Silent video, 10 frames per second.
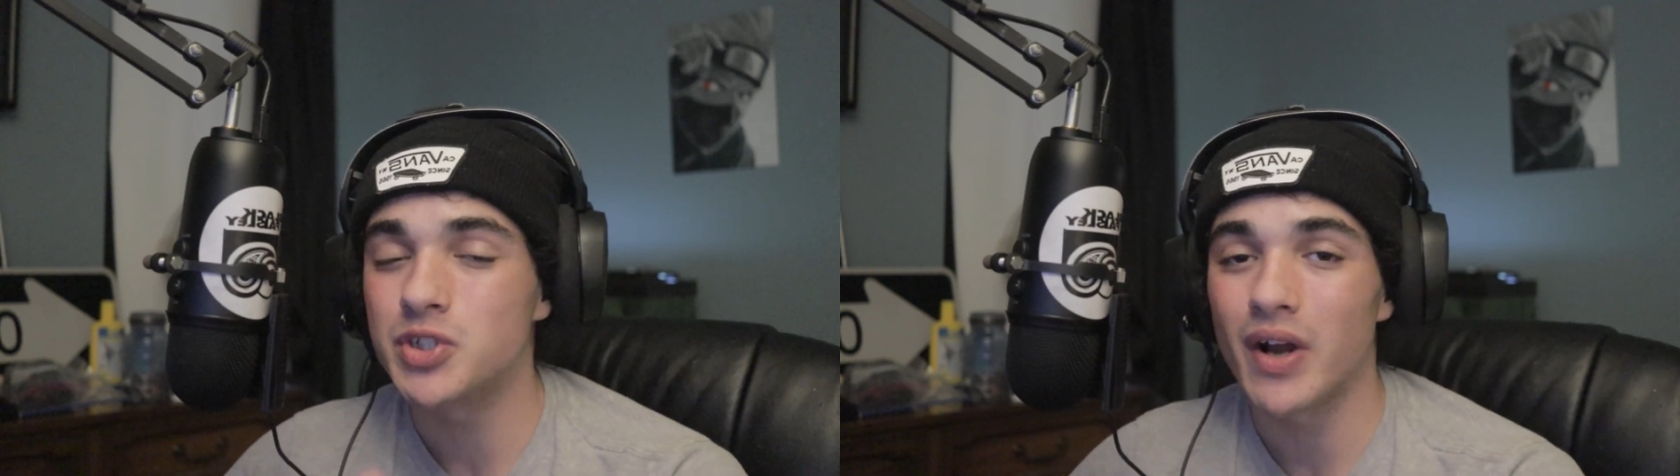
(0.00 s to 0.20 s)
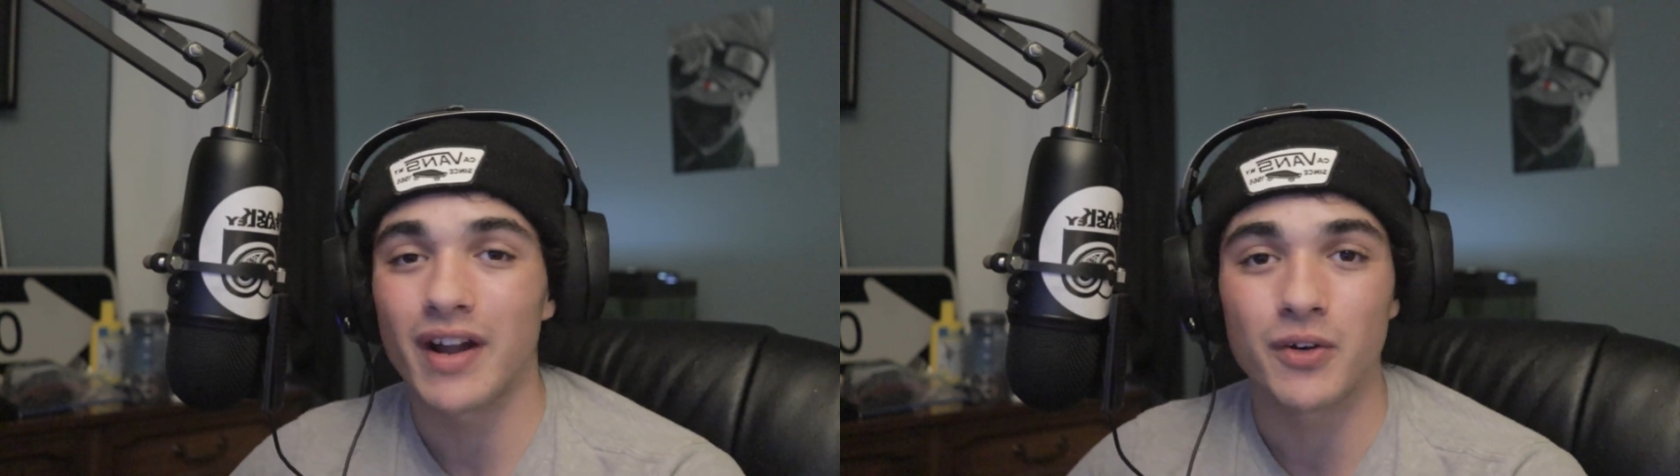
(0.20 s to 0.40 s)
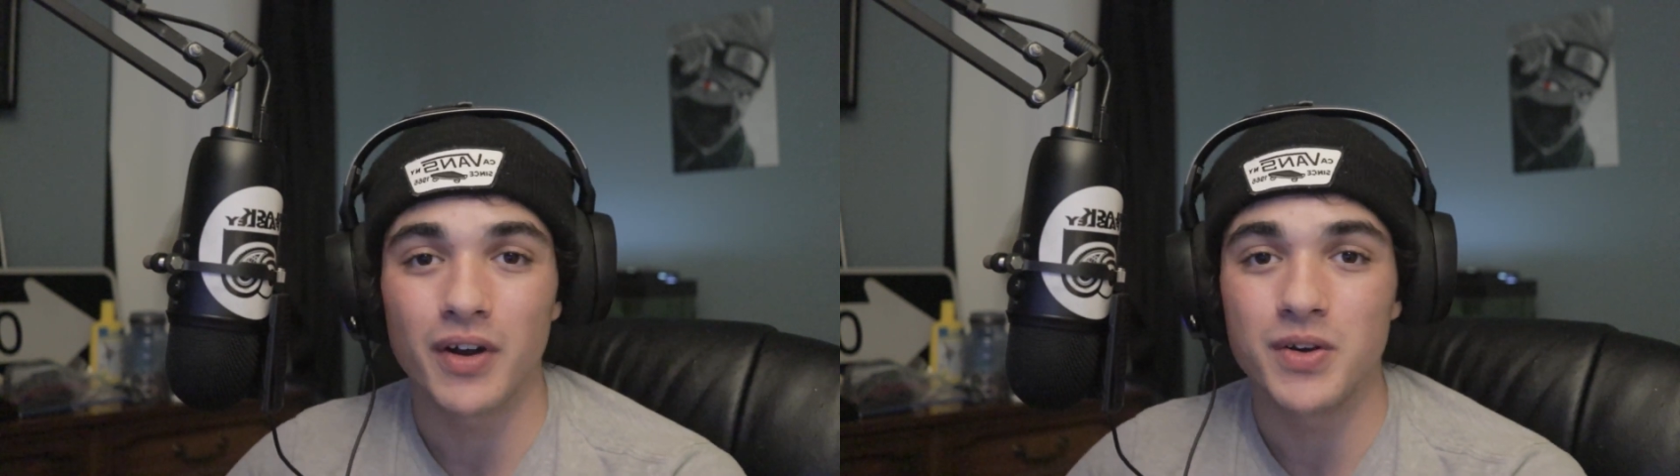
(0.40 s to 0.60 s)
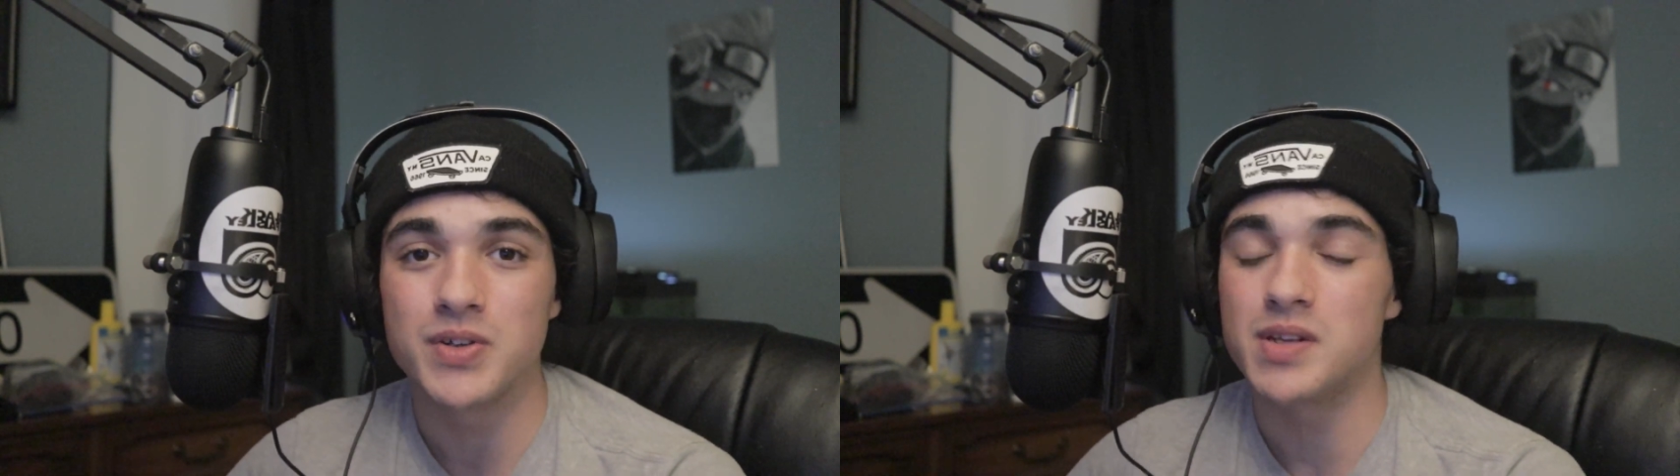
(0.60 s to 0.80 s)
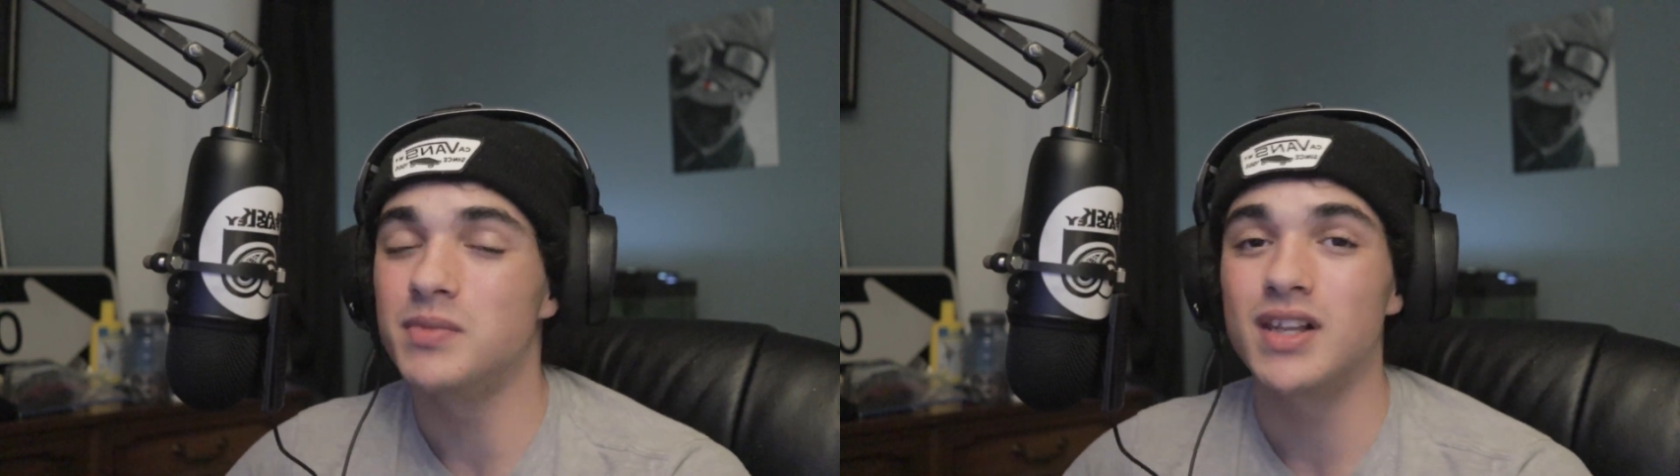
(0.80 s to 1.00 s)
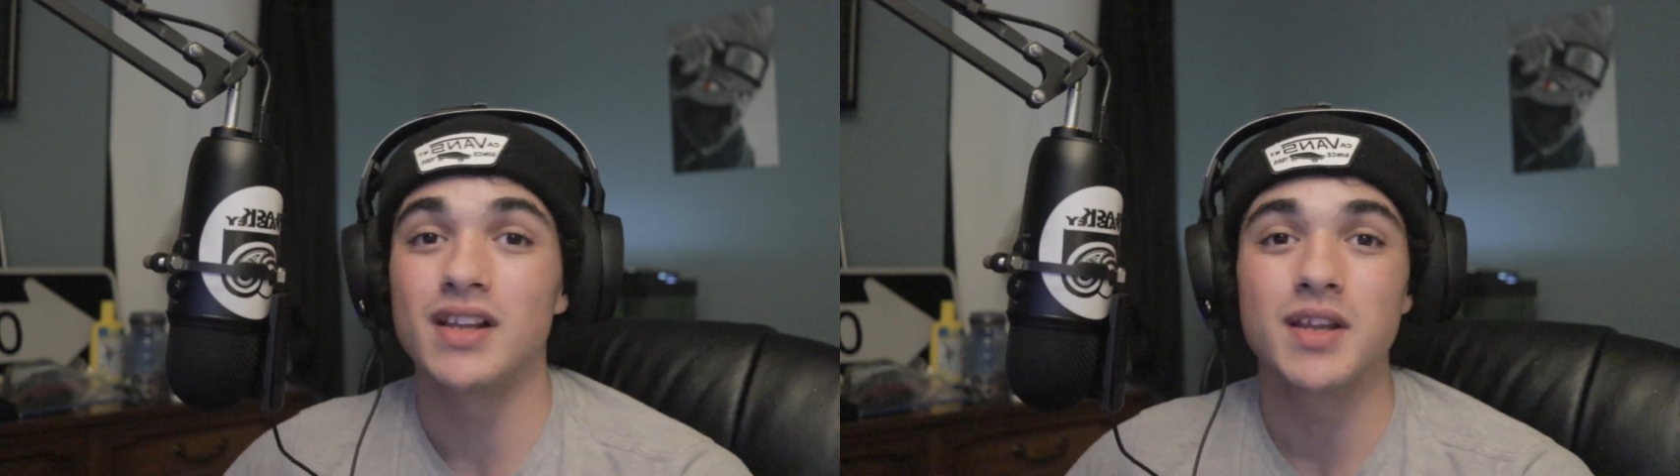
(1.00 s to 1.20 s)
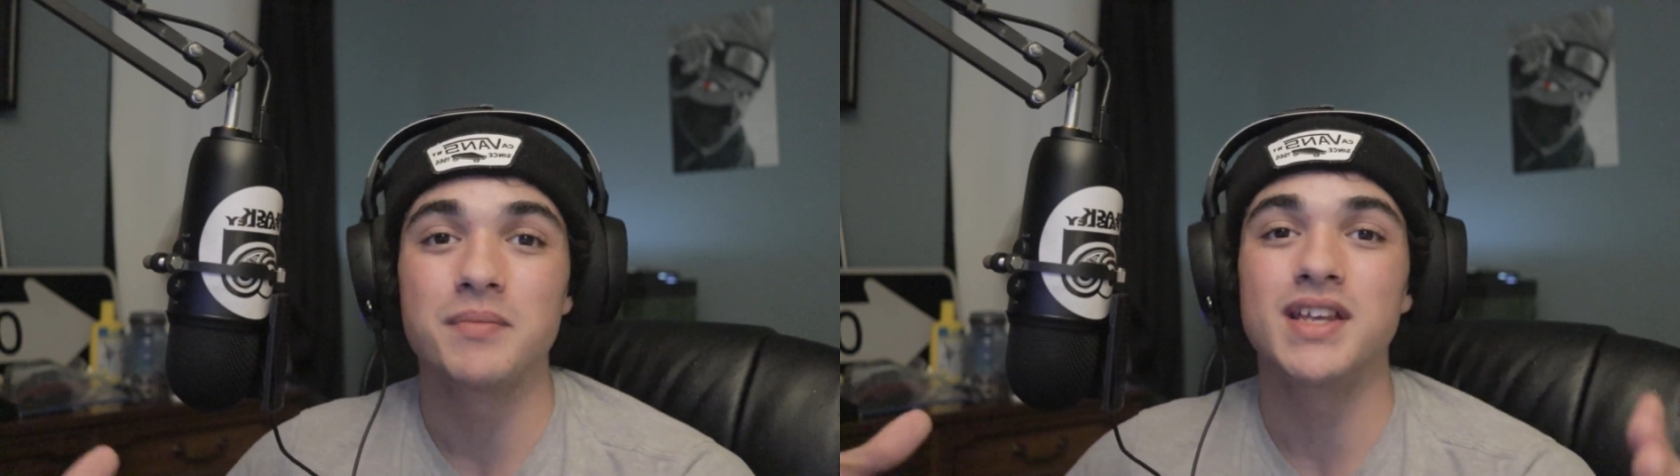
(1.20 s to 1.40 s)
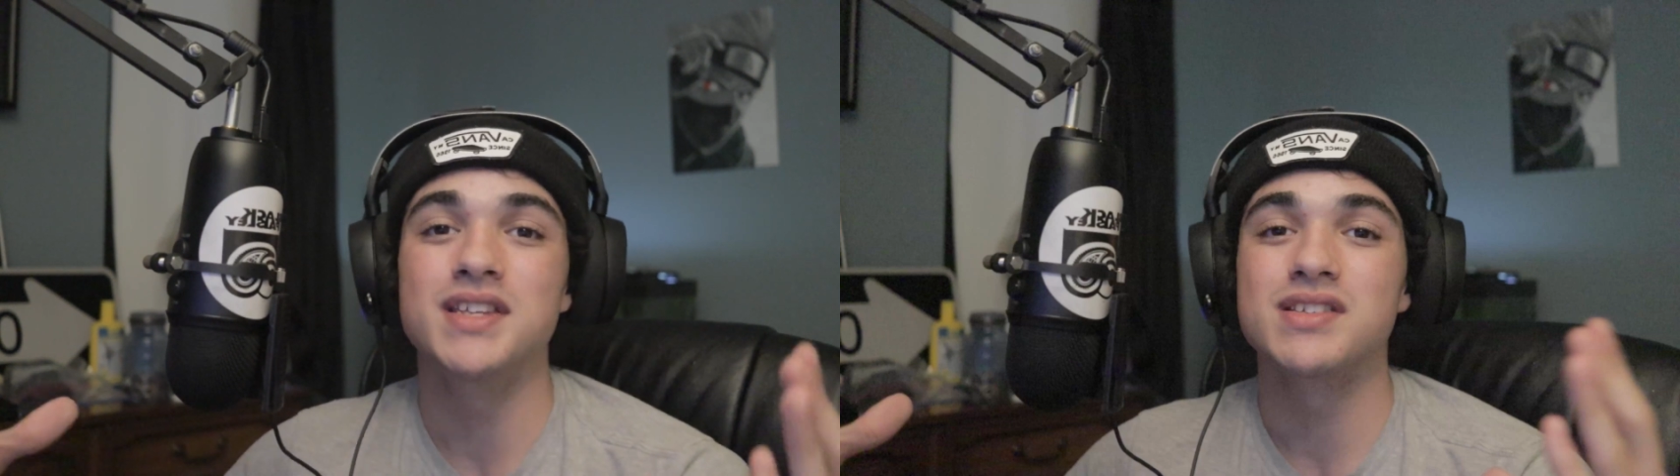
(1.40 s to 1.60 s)
track runners,
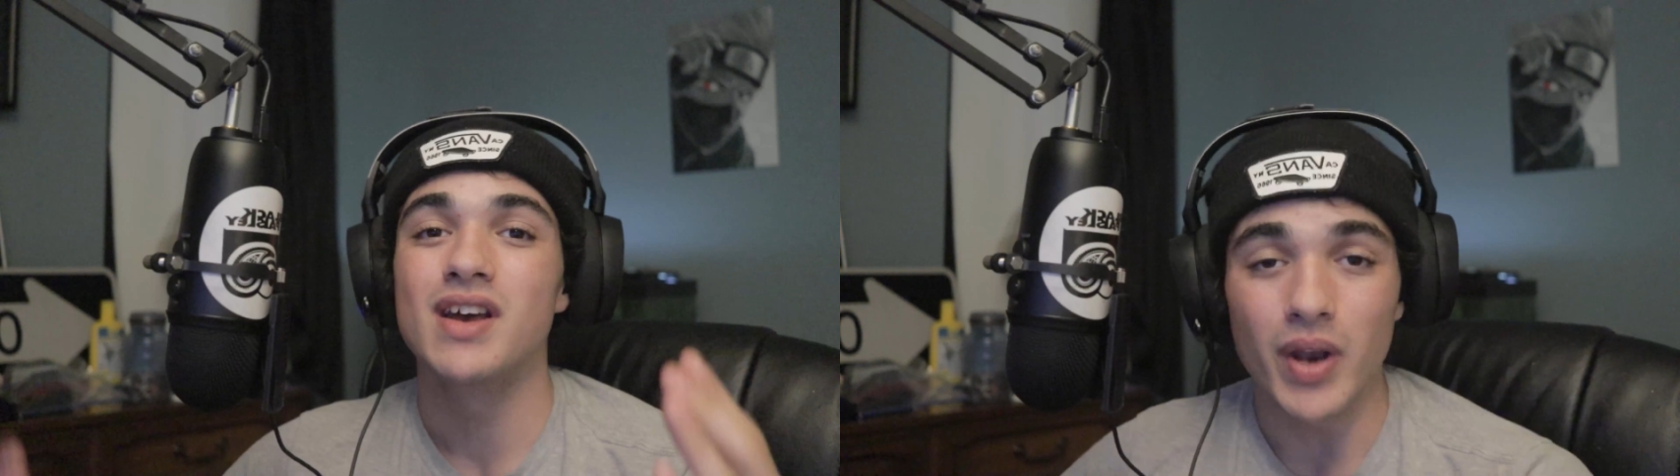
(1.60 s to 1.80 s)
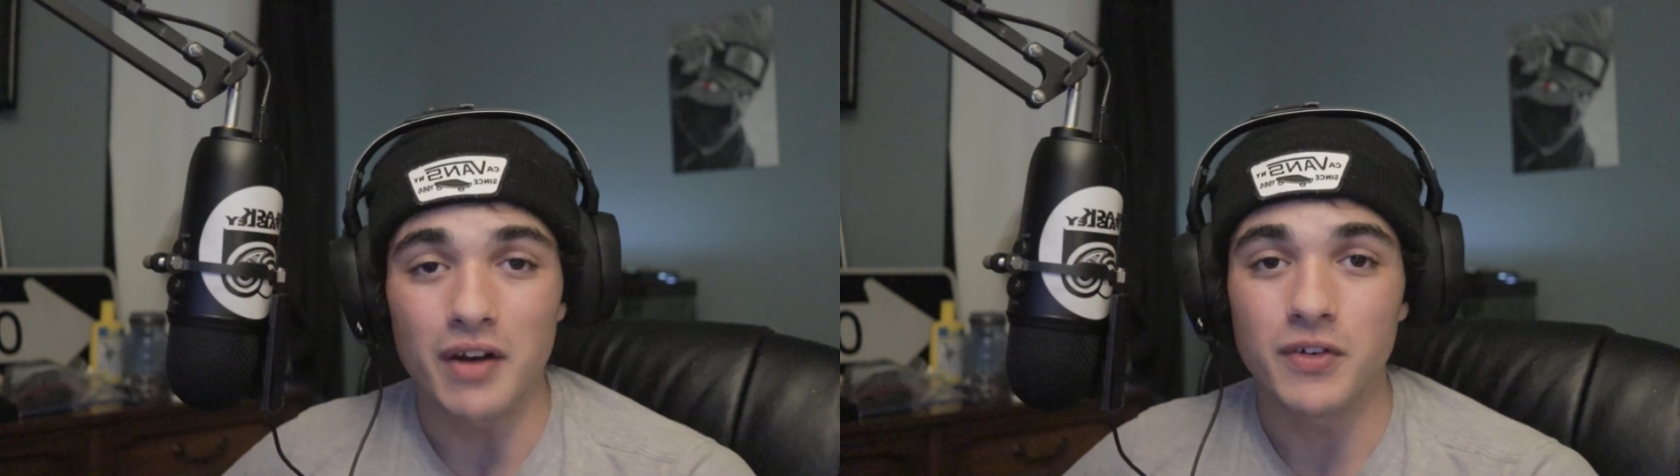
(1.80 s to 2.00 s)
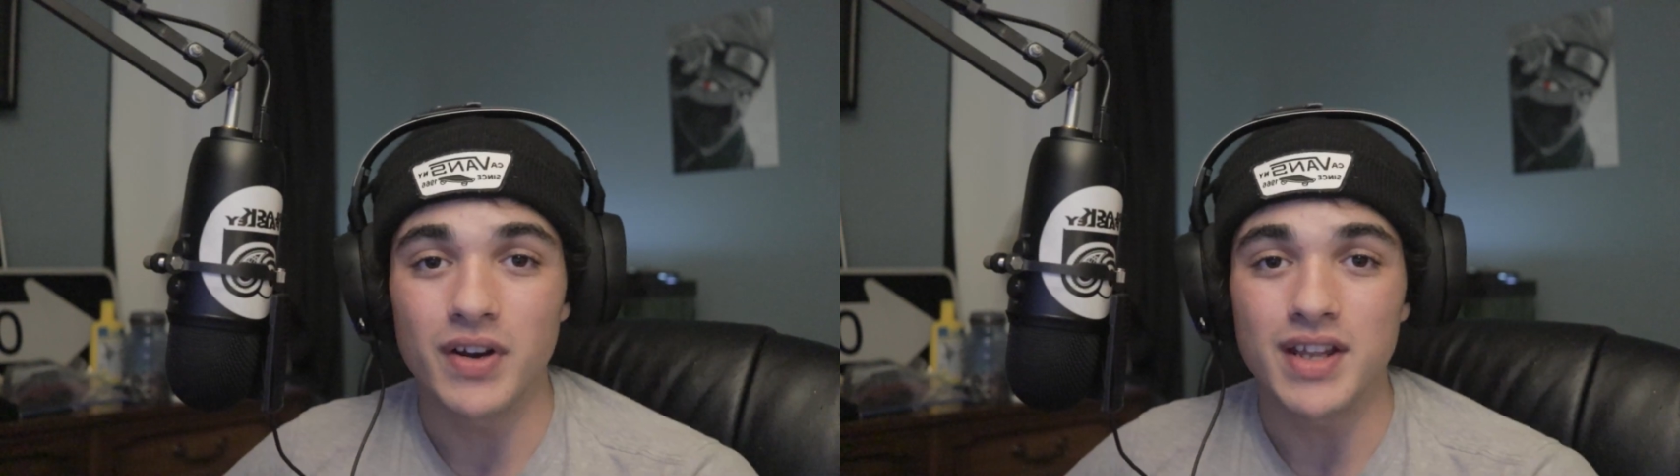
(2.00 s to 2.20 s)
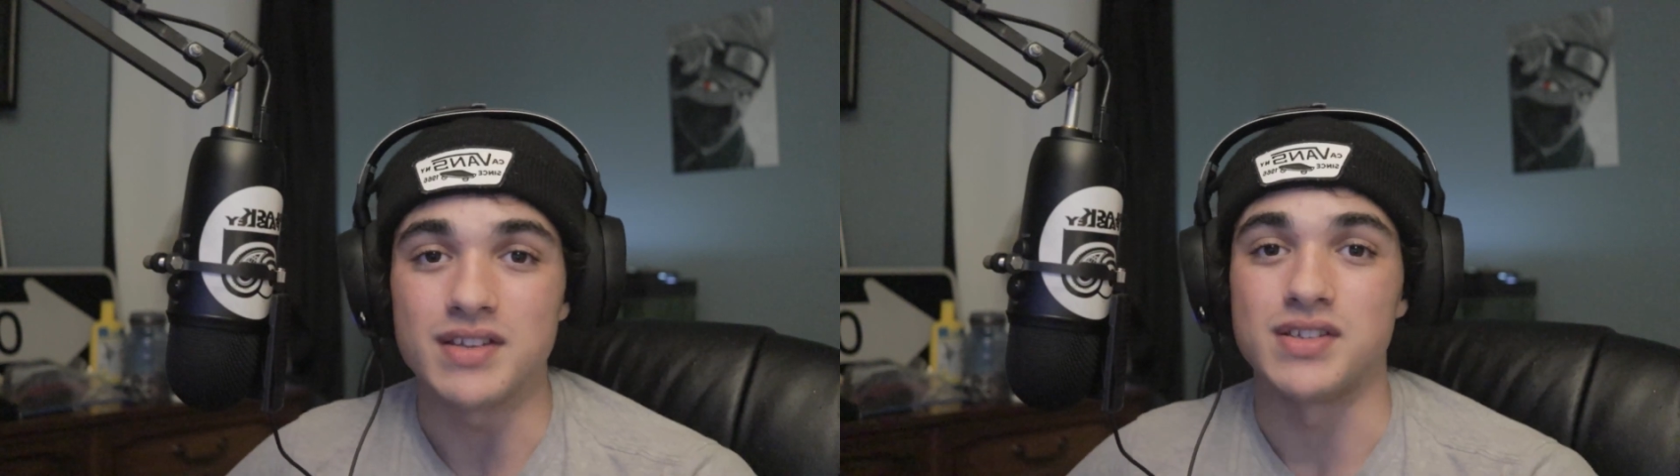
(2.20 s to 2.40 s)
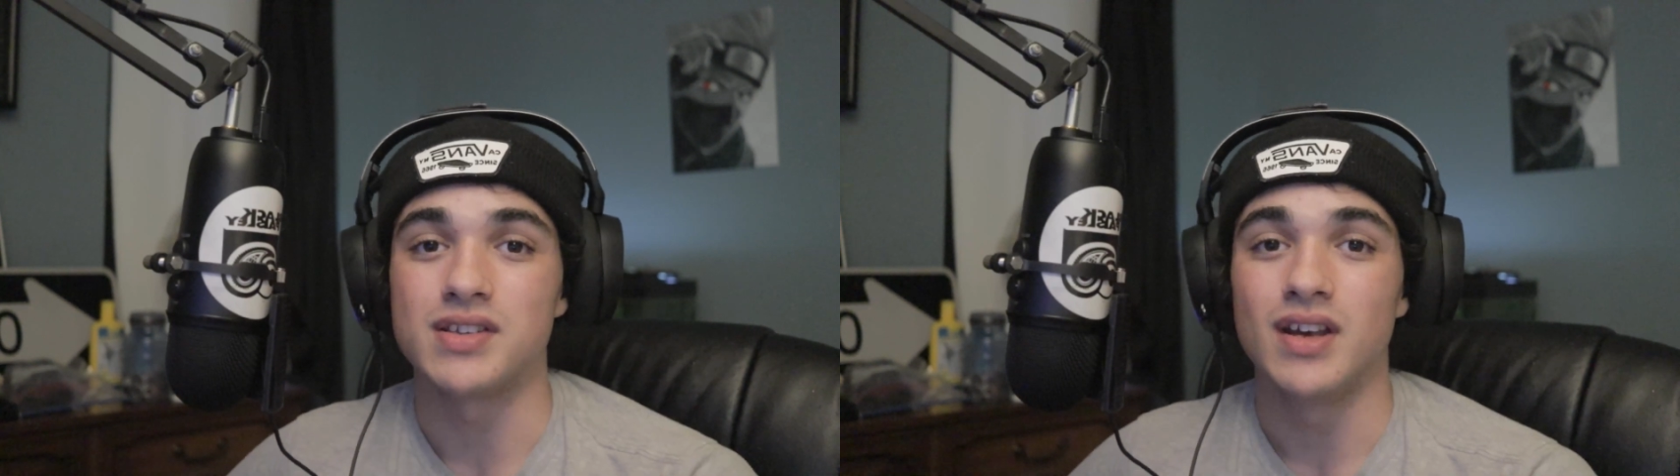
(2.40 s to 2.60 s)
Olympians, whatever it is.